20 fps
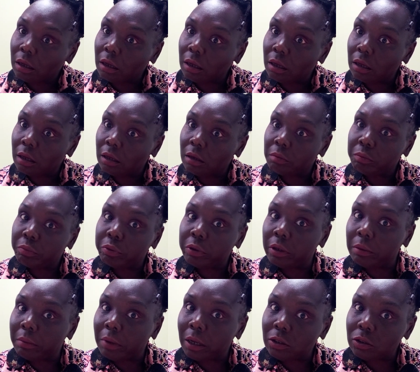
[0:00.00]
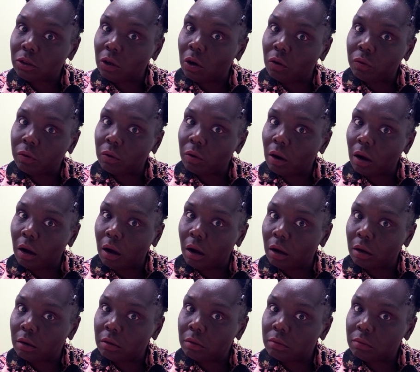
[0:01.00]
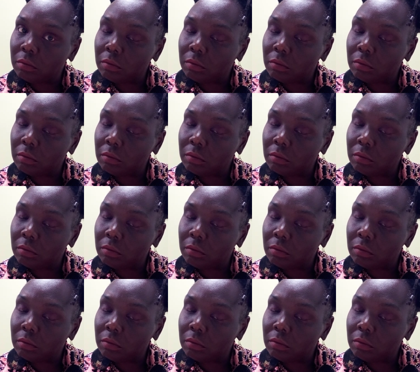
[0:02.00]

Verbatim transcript: uh, pretty much overall.